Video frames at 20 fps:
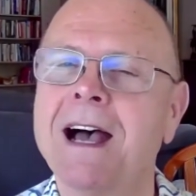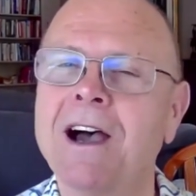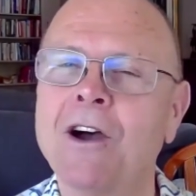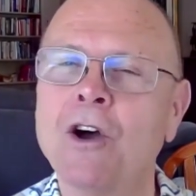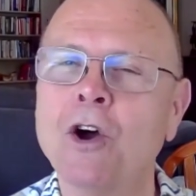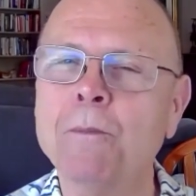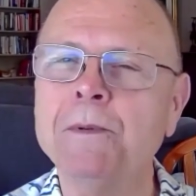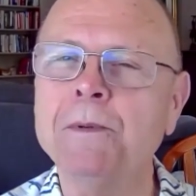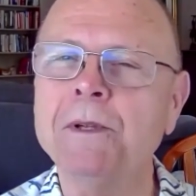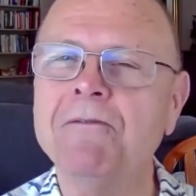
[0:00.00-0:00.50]
I
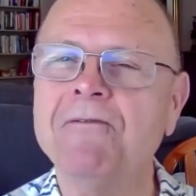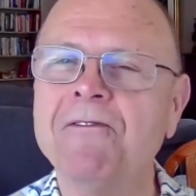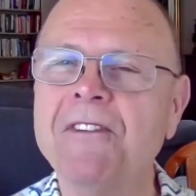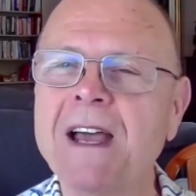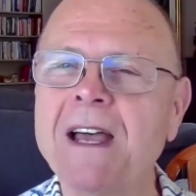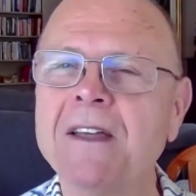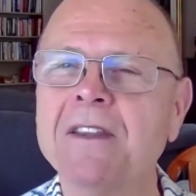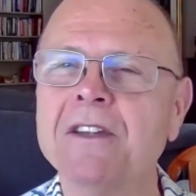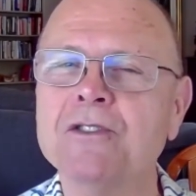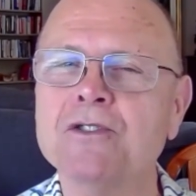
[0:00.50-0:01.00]
hope you
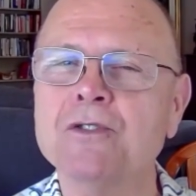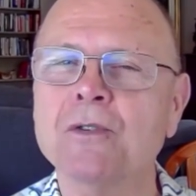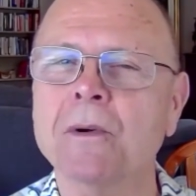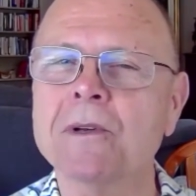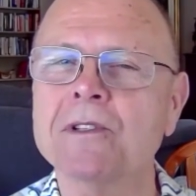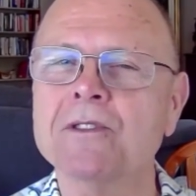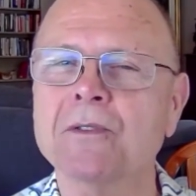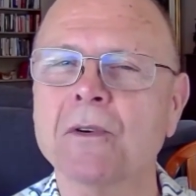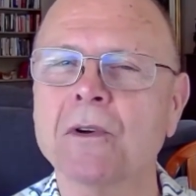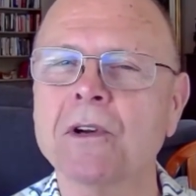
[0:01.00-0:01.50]
found this
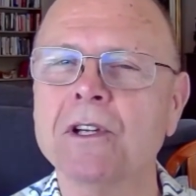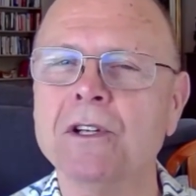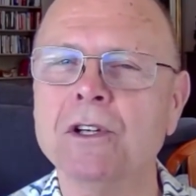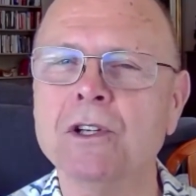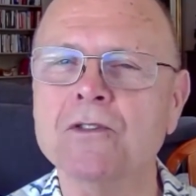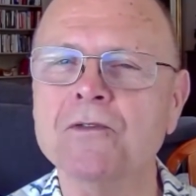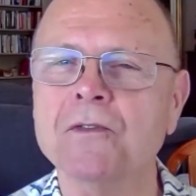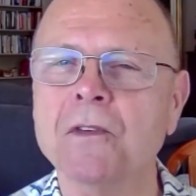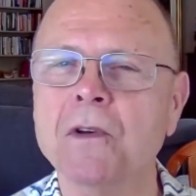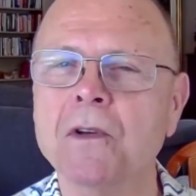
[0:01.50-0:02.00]
short story
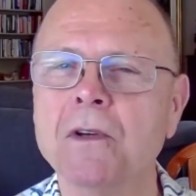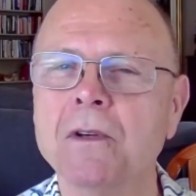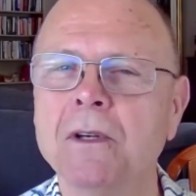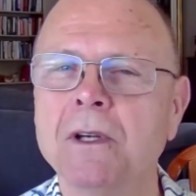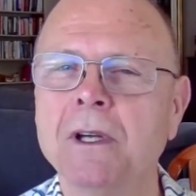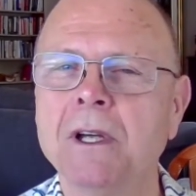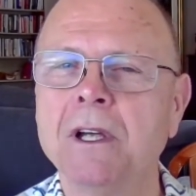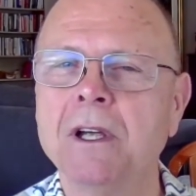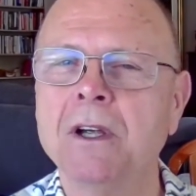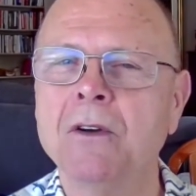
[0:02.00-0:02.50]
useful.
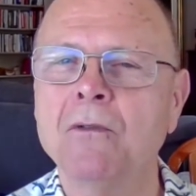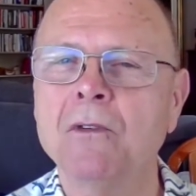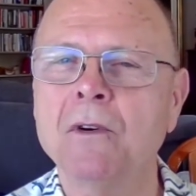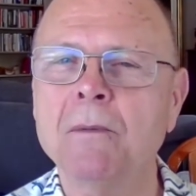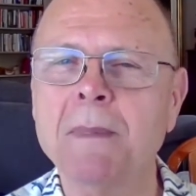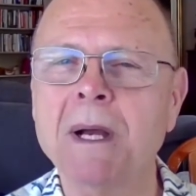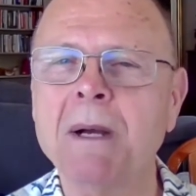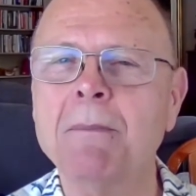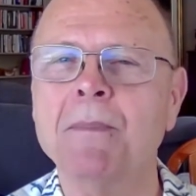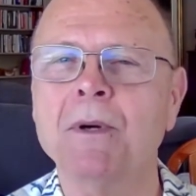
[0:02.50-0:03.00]

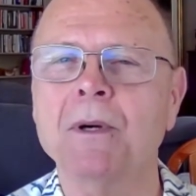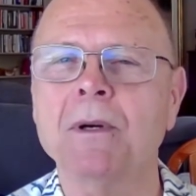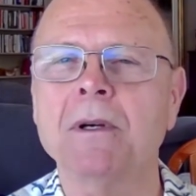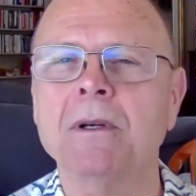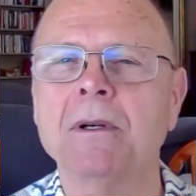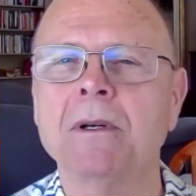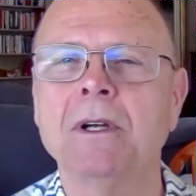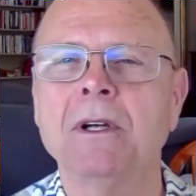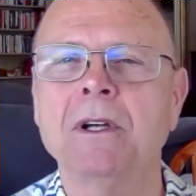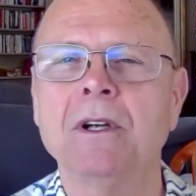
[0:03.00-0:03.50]

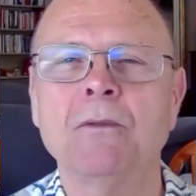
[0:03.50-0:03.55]
Remember,